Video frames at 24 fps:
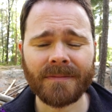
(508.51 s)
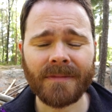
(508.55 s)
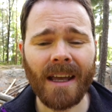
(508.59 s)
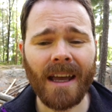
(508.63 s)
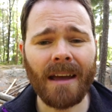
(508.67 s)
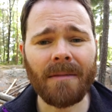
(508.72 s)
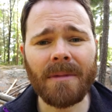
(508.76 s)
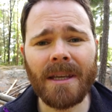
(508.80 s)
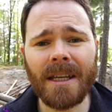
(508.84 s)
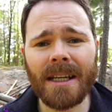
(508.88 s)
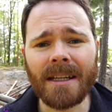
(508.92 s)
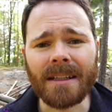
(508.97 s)

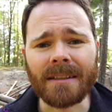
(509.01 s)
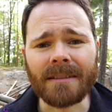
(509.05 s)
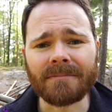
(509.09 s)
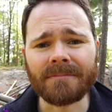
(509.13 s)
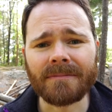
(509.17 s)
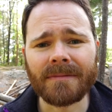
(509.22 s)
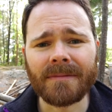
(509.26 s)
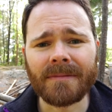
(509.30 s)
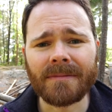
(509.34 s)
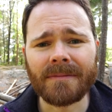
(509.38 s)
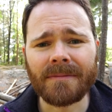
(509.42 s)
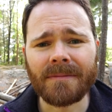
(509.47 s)
I mean,
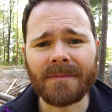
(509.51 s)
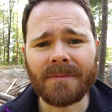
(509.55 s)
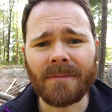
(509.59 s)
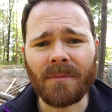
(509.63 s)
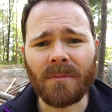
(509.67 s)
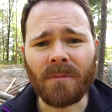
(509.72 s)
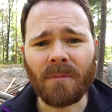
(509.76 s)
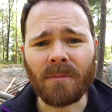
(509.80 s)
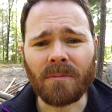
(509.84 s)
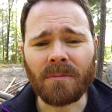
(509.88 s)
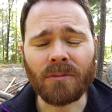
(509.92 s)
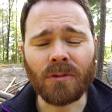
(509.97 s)

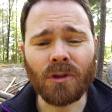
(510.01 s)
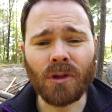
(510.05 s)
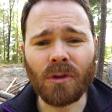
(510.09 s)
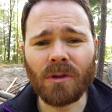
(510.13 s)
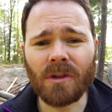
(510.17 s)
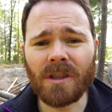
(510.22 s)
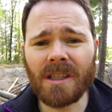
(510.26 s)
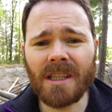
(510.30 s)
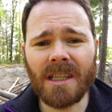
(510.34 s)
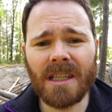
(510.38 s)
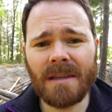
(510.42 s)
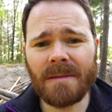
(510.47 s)
do you
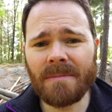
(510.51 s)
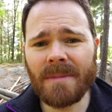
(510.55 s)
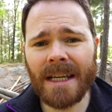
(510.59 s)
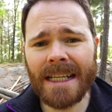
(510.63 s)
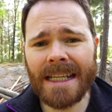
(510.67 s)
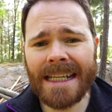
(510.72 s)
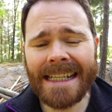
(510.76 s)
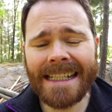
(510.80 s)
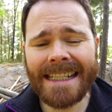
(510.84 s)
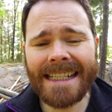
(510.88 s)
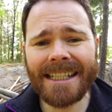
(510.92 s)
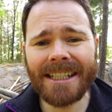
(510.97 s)
see
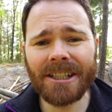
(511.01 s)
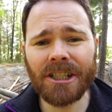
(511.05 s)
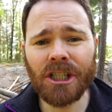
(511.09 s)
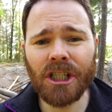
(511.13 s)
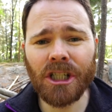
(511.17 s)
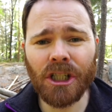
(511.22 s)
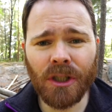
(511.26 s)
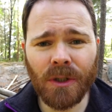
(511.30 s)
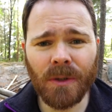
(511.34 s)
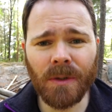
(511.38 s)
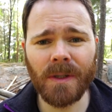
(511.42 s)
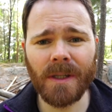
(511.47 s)
many leaders
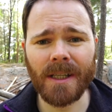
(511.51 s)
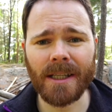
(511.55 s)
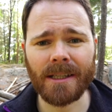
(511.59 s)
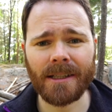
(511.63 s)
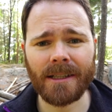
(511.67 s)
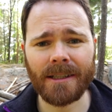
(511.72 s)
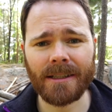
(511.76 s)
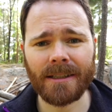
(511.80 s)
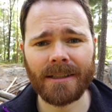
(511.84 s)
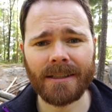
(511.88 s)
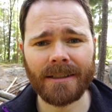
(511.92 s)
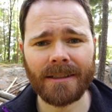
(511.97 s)
do
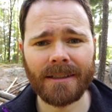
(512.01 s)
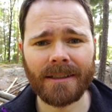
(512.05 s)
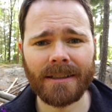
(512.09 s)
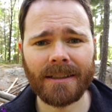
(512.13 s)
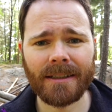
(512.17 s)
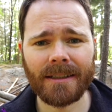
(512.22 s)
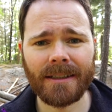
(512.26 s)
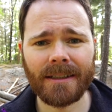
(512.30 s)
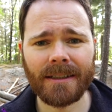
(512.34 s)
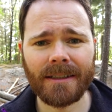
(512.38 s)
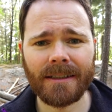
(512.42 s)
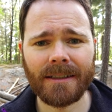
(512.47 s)
this?
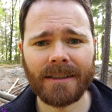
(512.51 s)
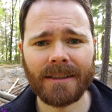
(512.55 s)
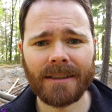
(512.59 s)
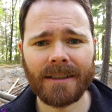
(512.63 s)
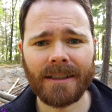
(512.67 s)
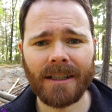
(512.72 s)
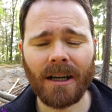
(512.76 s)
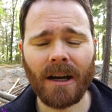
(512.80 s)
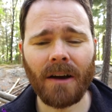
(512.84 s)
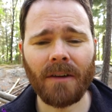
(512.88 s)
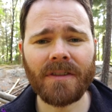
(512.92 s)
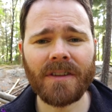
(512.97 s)

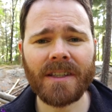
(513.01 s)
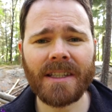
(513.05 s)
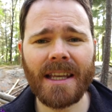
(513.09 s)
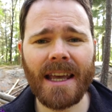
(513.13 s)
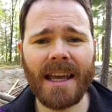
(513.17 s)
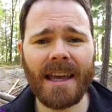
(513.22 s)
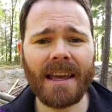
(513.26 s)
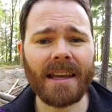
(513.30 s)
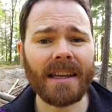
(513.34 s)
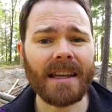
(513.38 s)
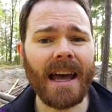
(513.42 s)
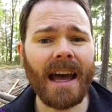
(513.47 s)
Of
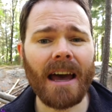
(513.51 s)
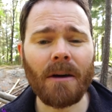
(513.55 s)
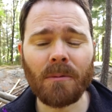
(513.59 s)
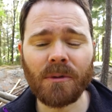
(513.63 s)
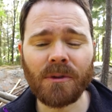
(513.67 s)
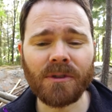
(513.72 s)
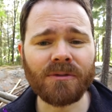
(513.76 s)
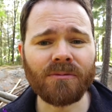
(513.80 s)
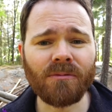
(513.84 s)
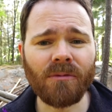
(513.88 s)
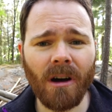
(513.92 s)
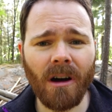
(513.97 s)
say, I
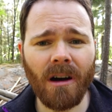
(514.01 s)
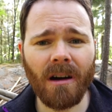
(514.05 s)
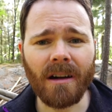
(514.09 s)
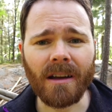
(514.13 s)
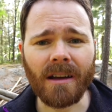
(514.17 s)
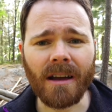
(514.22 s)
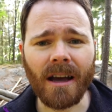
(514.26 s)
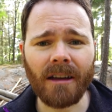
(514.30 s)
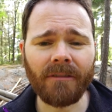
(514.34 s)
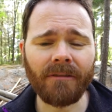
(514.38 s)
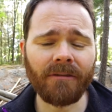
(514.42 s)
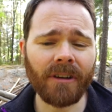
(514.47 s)
was
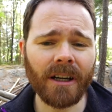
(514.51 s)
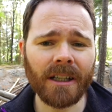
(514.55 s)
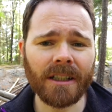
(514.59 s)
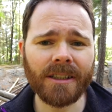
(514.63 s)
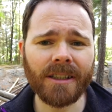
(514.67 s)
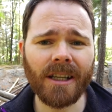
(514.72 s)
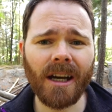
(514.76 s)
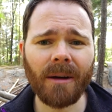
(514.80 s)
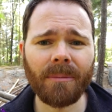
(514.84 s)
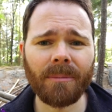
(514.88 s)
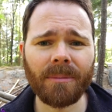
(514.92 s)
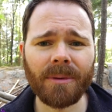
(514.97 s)
wrong, I fucked
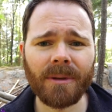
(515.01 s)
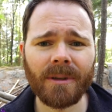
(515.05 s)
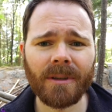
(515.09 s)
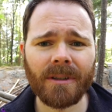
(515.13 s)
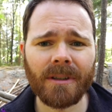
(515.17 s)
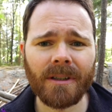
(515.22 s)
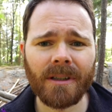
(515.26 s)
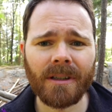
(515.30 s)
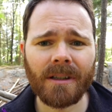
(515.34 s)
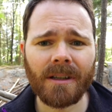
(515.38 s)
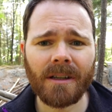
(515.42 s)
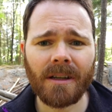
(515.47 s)
up.
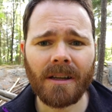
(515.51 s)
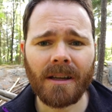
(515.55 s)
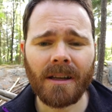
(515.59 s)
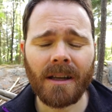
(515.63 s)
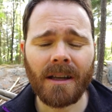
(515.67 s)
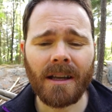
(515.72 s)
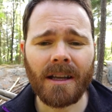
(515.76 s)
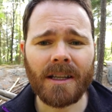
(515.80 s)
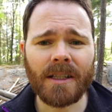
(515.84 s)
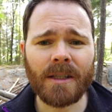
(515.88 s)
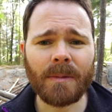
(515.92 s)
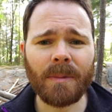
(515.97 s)

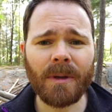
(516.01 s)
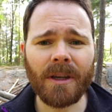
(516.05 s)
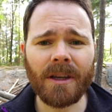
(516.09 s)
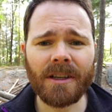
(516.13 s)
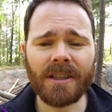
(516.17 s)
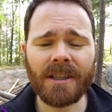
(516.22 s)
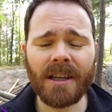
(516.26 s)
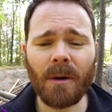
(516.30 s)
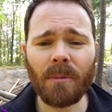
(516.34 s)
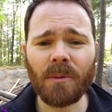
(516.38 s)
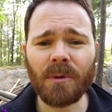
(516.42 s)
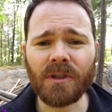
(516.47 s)
It's
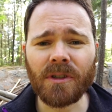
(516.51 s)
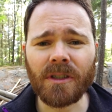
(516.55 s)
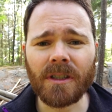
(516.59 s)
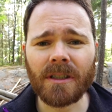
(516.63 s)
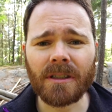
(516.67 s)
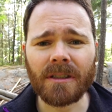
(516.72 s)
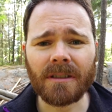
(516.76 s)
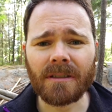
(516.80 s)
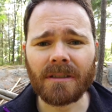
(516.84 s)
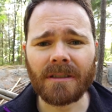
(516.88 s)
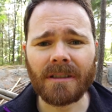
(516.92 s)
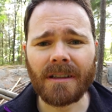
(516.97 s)
because
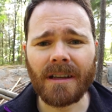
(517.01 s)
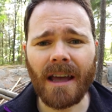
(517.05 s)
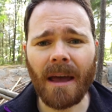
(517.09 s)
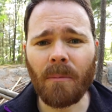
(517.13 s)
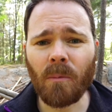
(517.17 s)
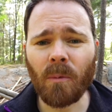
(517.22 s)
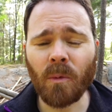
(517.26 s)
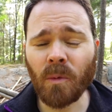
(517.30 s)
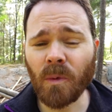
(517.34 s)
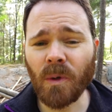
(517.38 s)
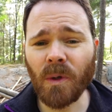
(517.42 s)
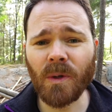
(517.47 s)

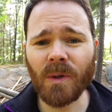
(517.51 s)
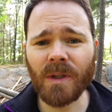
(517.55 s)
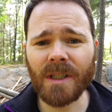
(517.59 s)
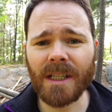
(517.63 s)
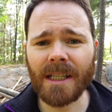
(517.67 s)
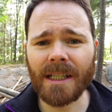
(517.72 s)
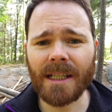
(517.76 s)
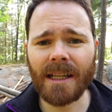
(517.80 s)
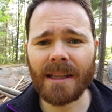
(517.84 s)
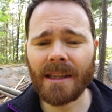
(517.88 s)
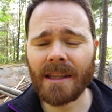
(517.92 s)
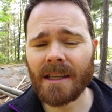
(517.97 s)
I'm
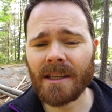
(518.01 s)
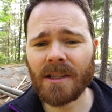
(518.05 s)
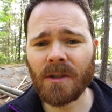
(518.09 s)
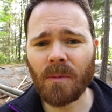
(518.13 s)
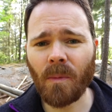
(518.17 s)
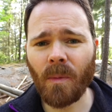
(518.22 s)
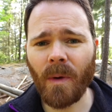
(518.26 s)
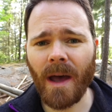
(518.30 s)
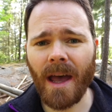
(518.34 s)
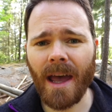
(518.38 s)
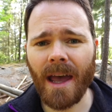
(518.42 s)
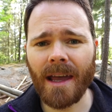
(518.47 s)
wounded in this
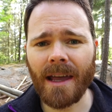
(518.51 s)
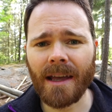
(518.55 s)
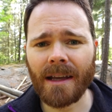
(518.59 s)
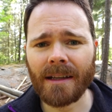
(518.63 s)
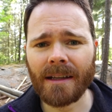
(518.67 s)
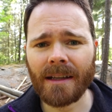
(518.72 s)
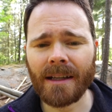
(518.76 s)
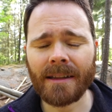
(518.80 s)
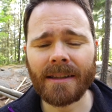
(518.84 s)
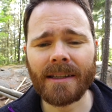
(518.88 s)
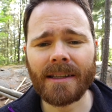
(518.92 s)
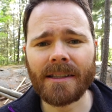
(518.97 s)
way,
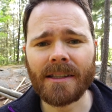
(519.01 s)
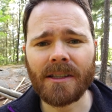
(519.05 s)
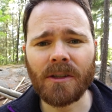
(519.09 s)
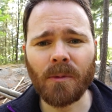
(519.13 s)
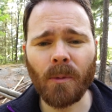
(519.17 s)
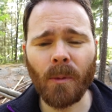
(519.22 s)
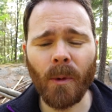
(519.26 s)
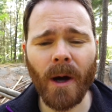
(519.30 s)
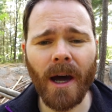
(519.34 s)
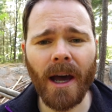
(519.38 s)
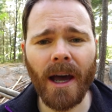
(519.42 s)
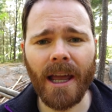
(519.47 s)
and this is
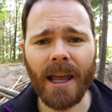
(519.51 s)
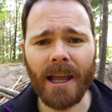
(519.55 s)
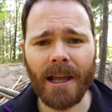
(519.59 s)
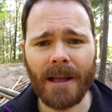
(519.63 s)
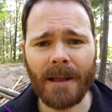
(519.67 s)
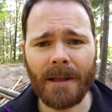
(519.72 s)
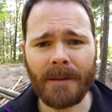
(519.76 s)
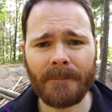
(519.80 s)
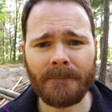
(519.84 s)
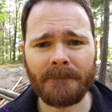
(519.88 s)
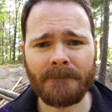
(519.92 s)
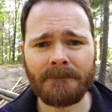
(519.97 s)
why.
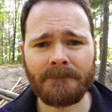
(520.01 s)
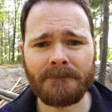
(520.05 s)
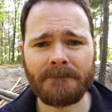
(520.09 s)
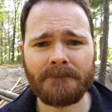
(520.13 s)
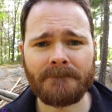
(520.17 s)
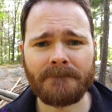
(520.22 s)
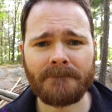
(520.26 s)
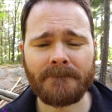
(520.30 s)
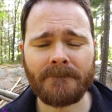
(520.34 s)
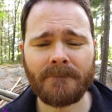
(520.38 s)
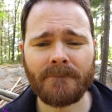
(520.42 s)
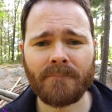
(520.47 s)

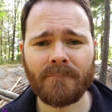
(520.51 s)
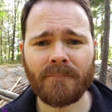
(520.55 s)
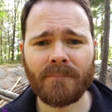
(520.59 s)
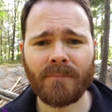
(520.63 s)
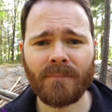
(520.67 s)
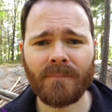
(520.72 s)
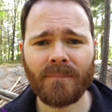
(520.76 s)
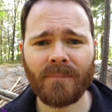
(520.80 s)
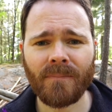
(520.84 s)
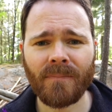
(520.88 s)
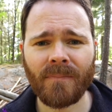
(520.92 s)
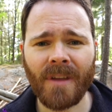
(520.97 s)

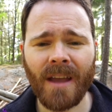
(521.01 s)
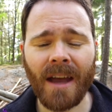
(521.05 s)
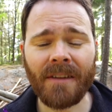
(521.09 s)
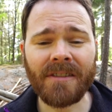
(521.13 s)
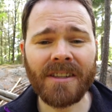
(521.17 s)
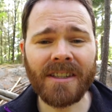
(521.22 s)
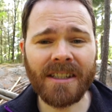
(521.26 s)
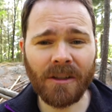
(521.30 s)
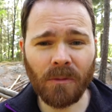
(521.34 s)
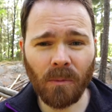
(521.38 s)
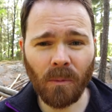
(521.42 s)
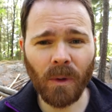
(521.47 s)
I've
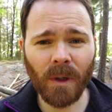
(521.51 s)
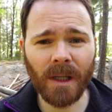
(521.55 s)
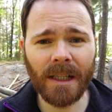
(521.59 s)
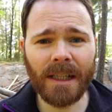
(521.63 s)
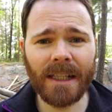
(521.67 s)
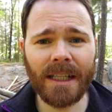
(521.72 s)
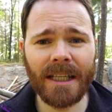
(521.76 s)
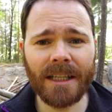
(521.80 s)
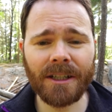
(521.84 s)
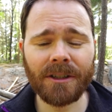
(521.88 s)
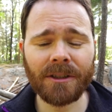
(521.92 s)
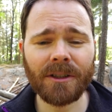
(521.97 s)
seen one
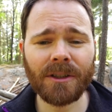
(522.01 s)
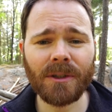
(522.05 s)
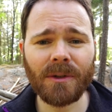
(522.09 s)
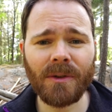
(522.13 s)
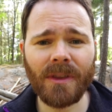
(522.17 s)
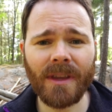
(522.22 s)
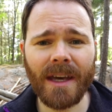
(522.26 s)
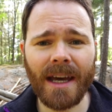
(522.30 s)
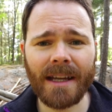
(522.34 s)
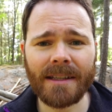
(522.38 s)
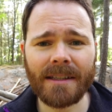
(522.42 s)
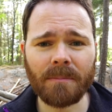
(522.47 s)
leader do
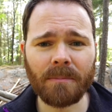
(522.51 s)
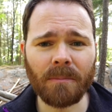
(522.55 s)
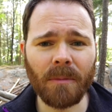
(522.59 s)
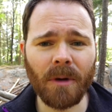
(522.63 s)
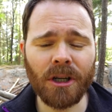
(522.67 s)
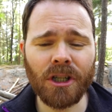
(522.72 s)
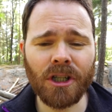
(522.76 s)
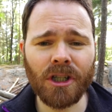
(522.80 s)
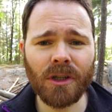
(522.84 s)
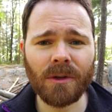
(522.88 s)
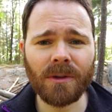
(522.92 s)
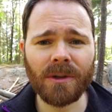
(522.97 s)
that,
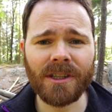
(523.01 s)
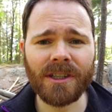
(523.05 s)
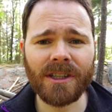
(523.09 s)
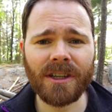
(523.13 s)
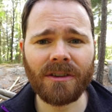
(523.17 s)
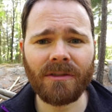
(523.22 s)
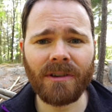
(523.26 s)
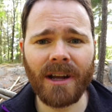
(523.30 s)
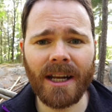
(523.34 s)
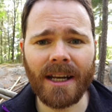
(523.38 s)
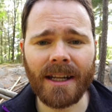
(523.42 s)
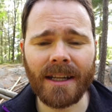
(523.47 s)
much to his
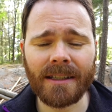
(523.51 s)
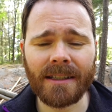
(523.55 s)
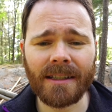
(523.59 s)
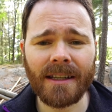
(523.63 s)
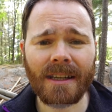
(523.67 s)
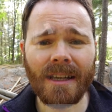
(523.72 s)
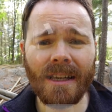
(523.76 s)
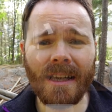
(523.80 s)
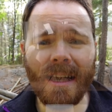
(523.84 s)
credit.